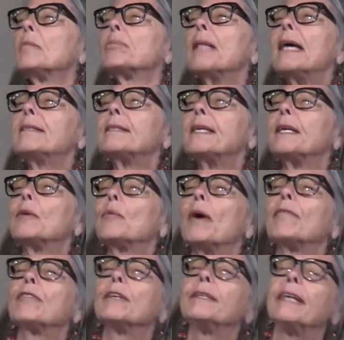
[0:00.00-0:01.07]
blessing
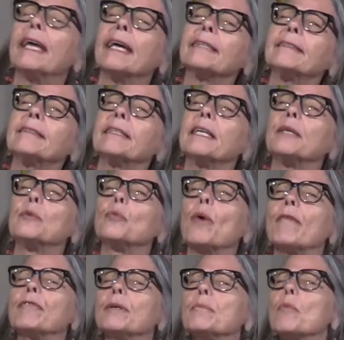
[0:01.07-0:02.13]
Reverend Nancy and
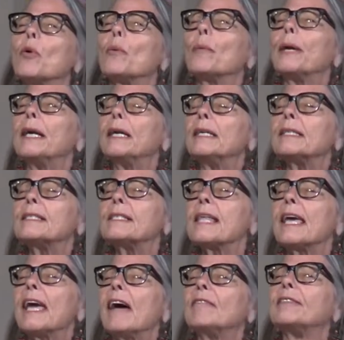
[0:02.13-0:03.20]
Reverend Maureen as
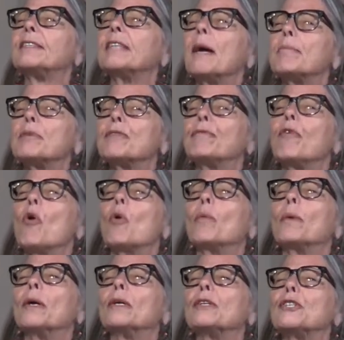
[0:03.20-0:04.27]
they have stepped
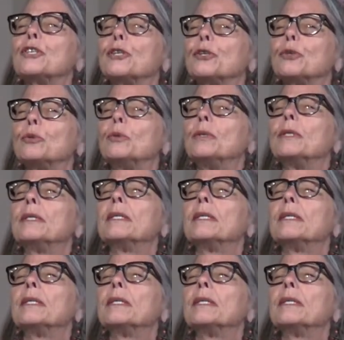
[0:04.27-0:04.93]
forward to